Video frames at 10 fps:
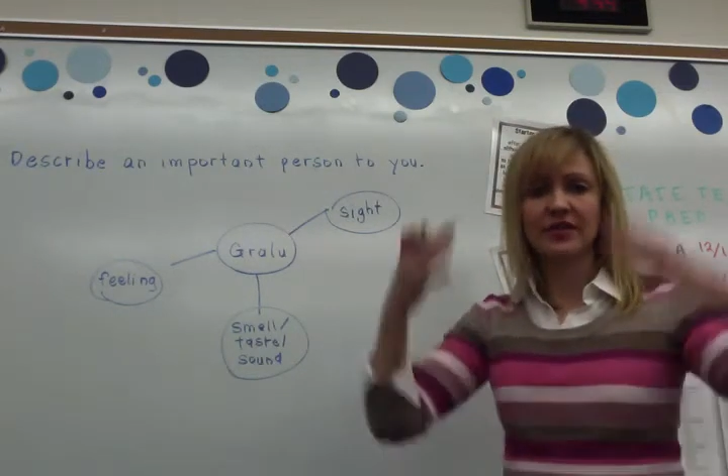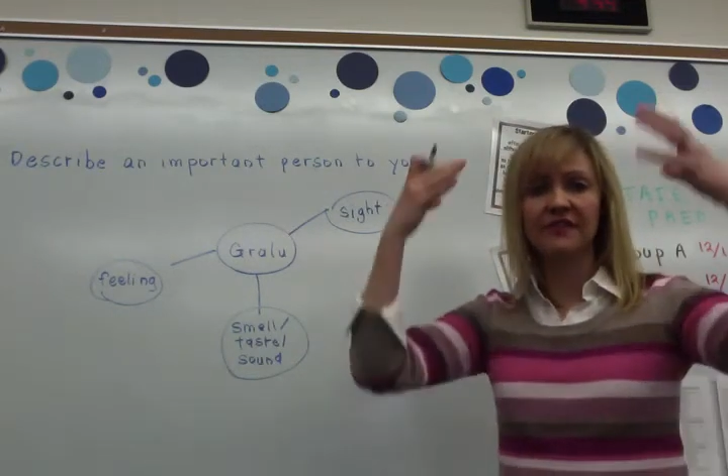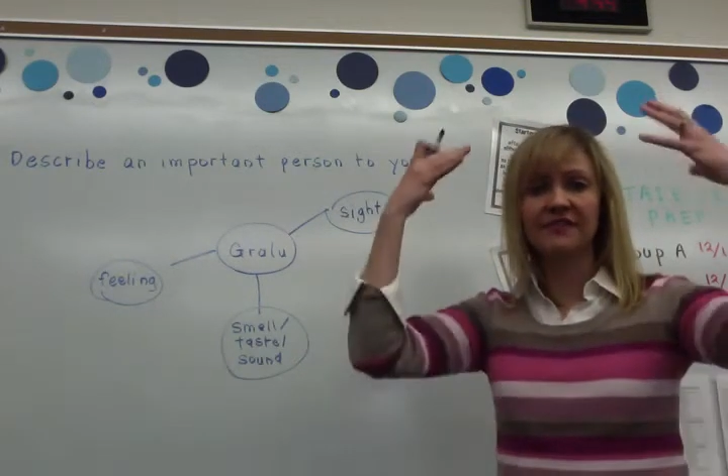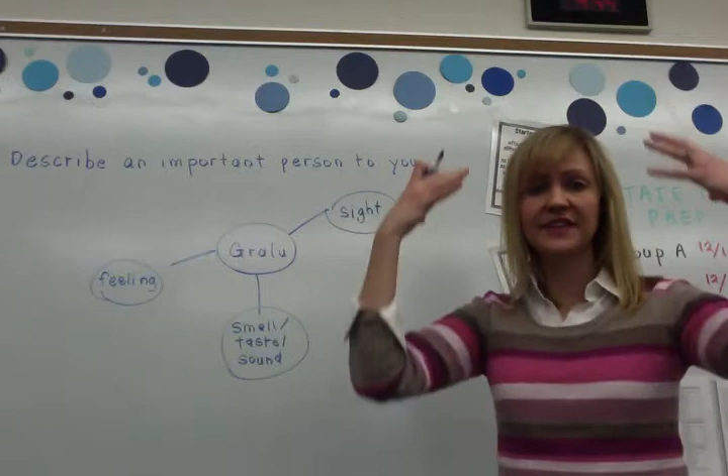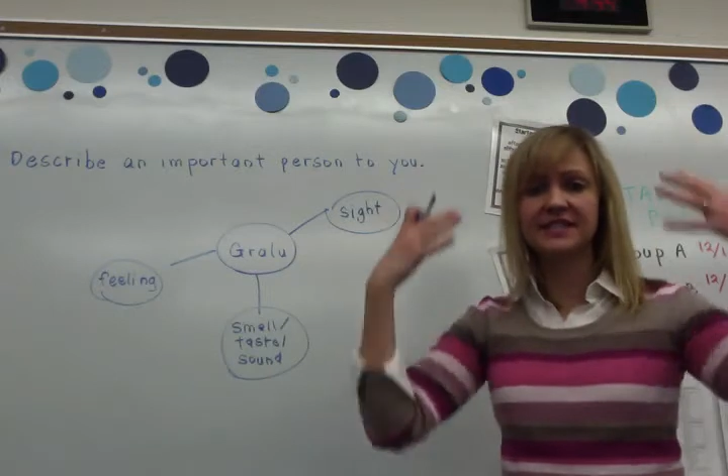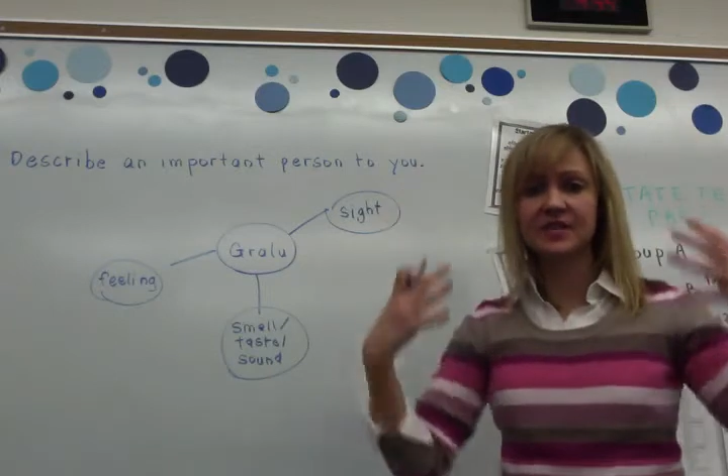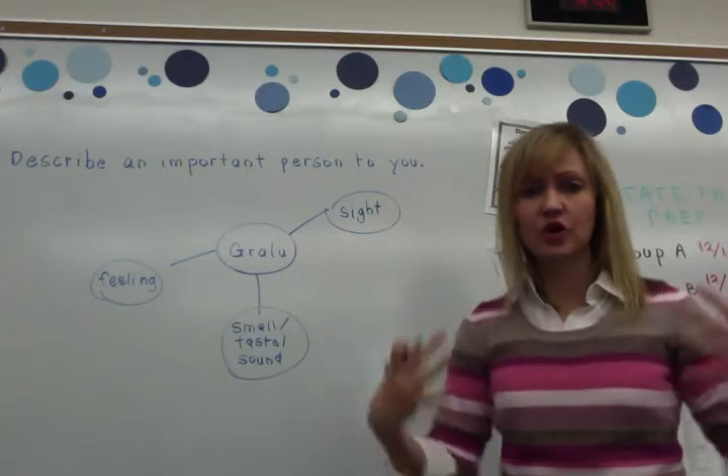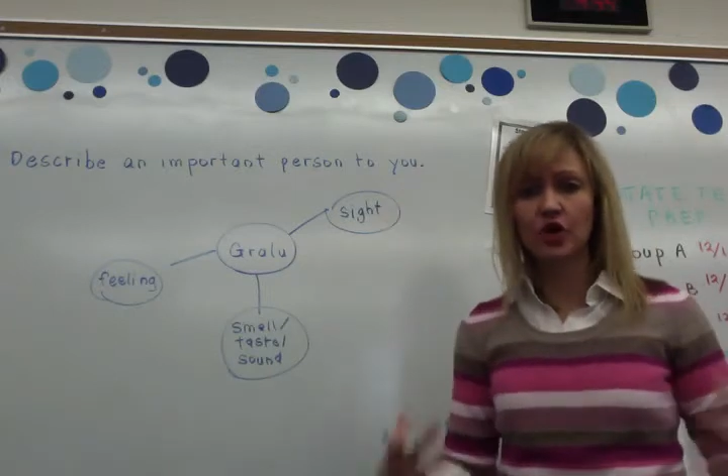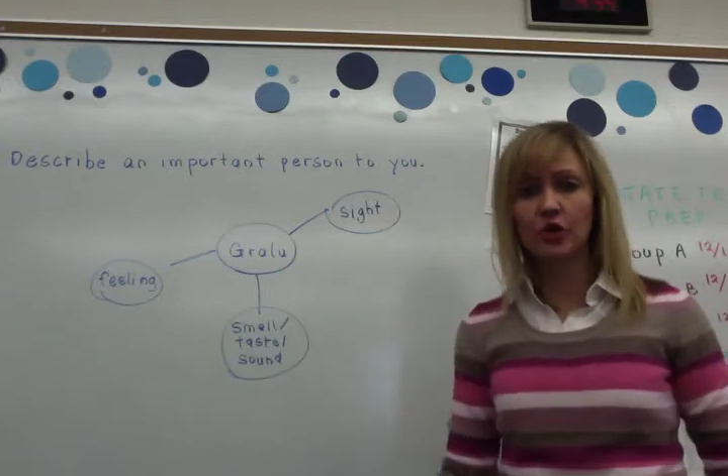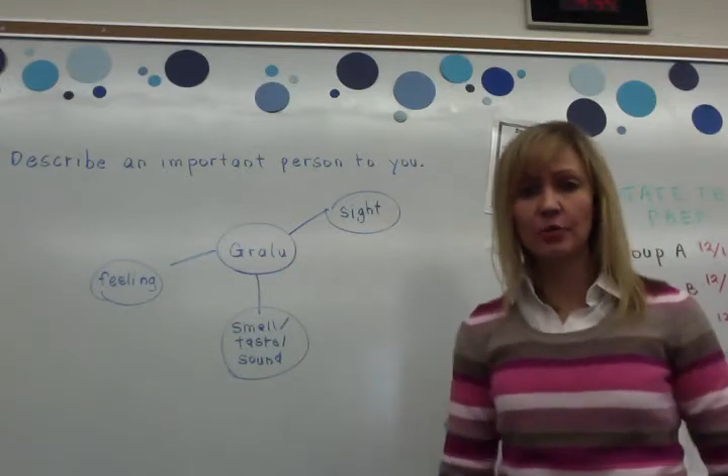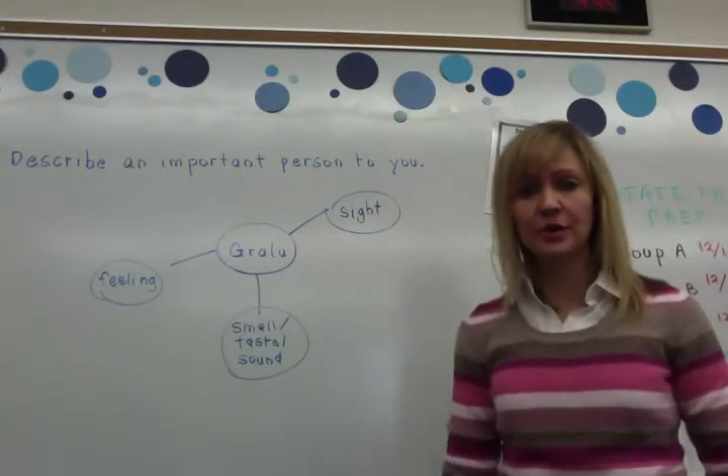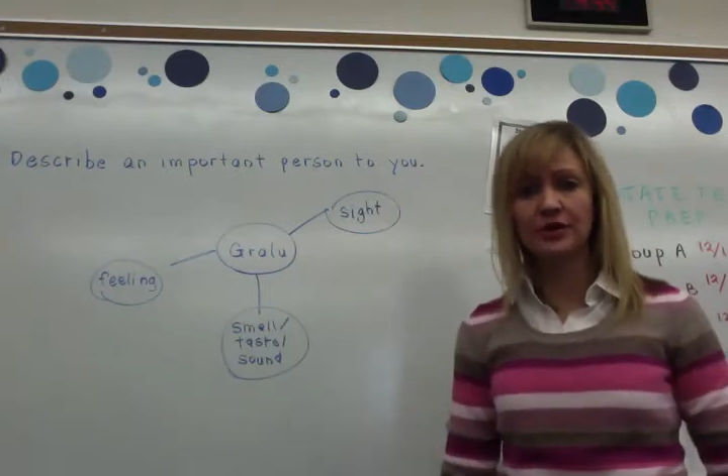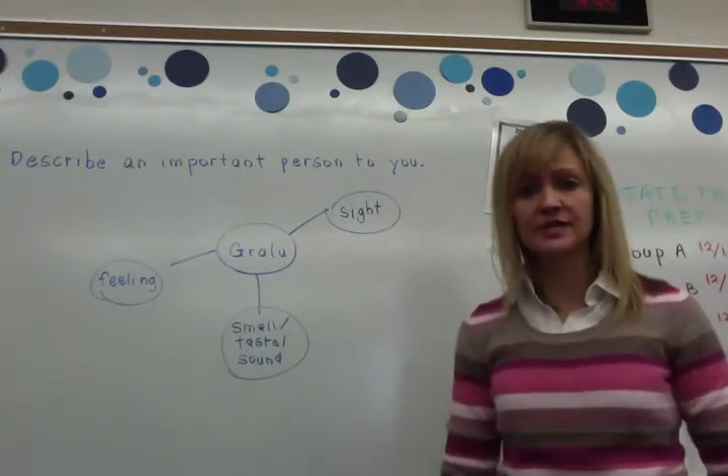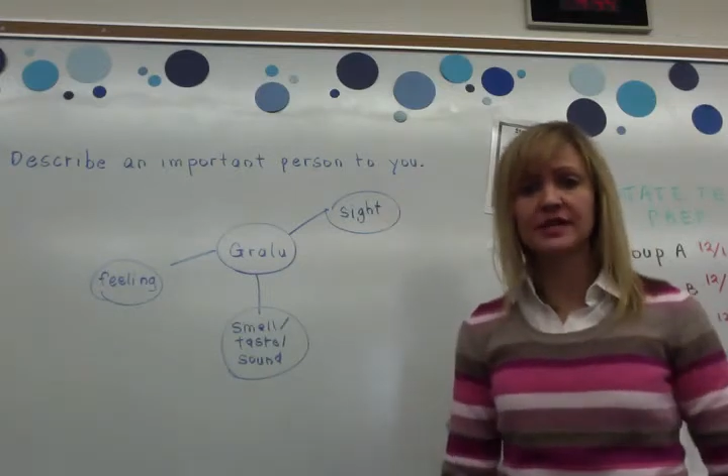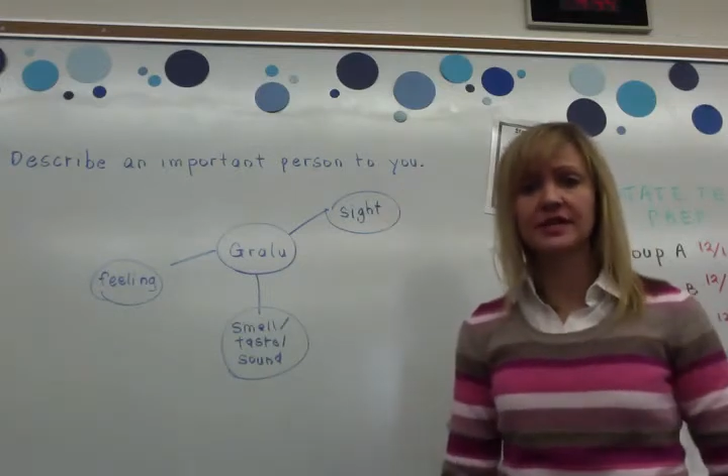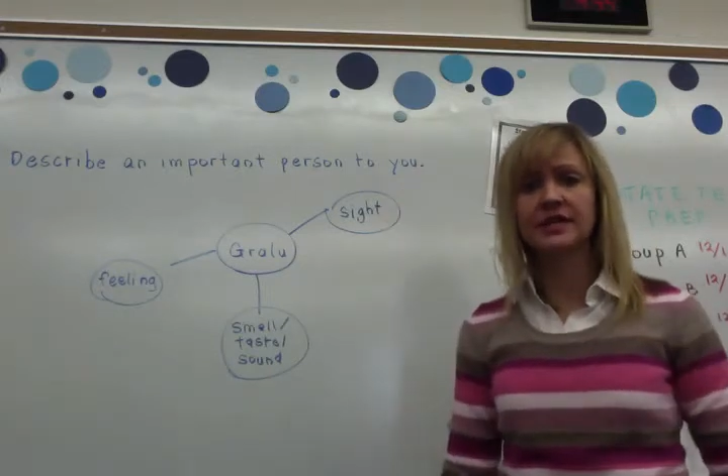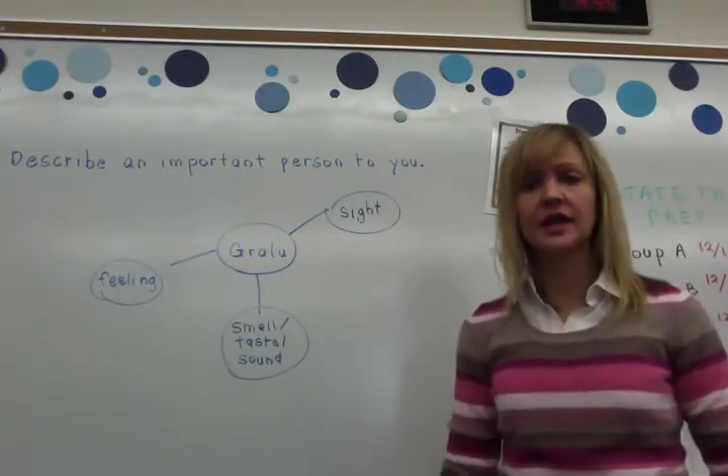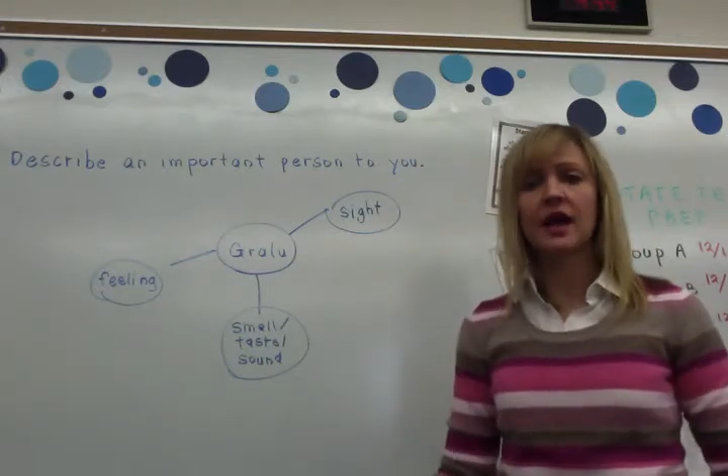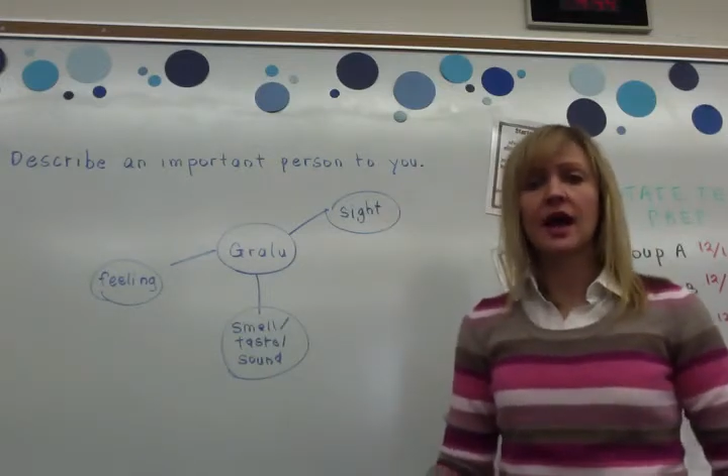the physical person.